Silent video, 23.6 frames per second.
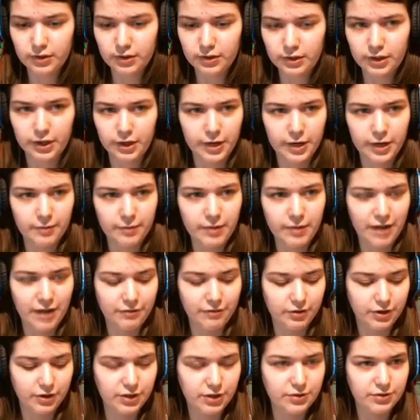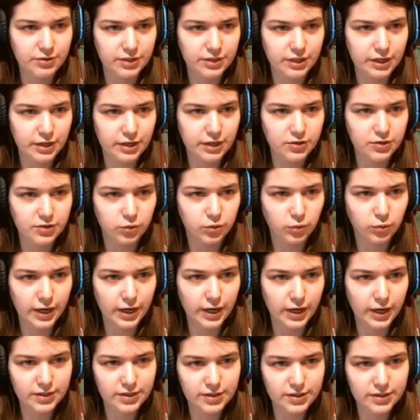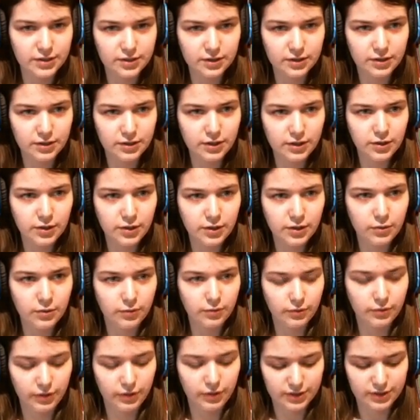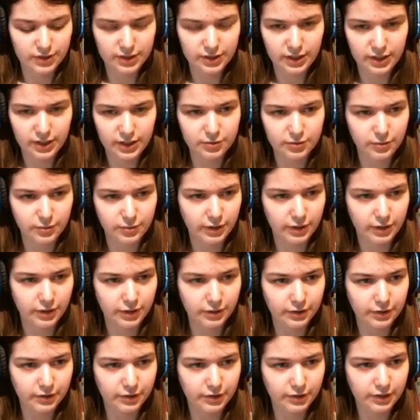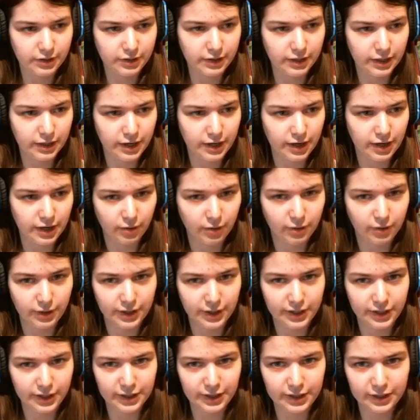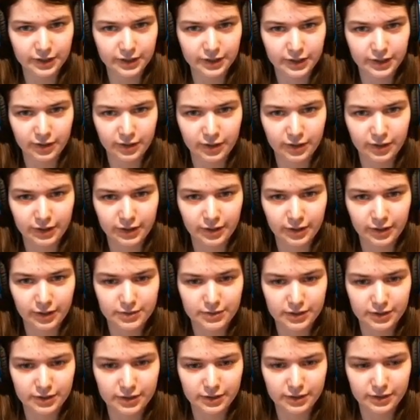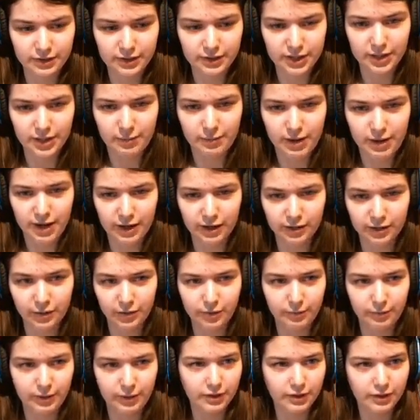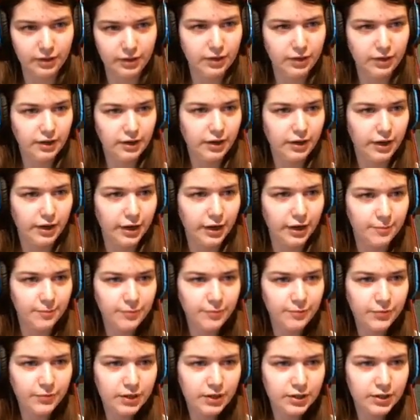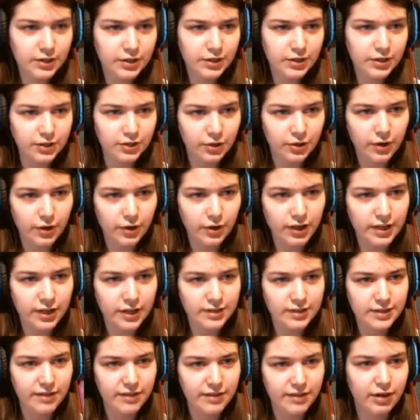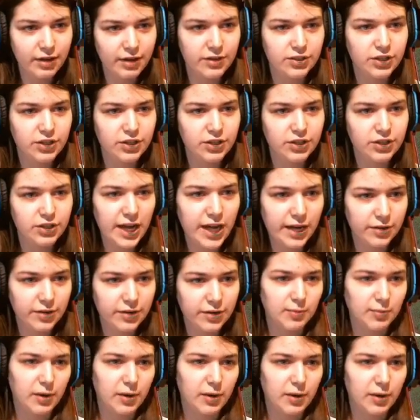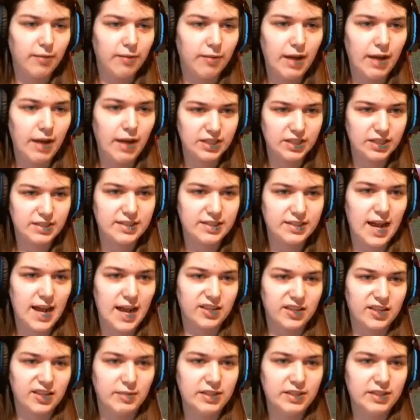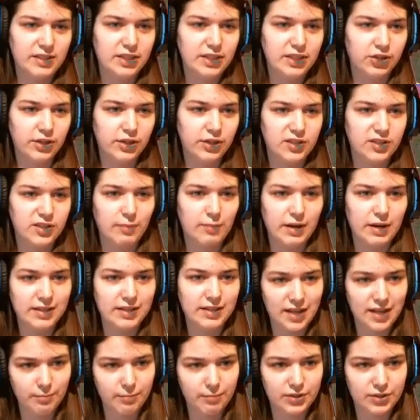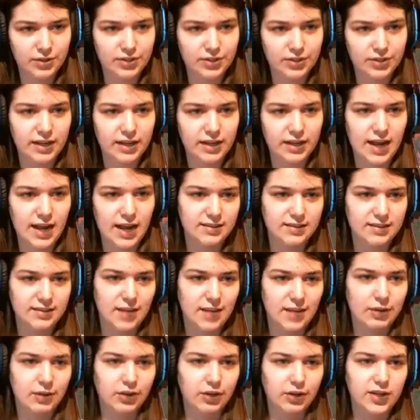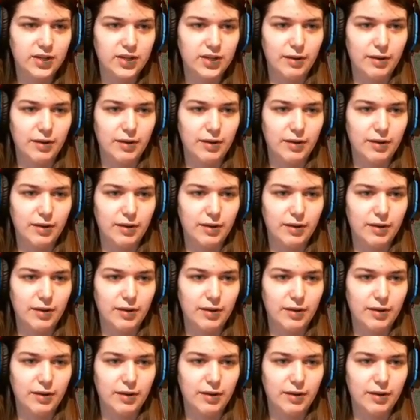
Alright, after using it twice, let's see, I just want to get out of the way here. I don't want him to keep aggroing me. Alright. So it's given us Shadow Spark. Magic attack has been decreased by 10%, cast time increased by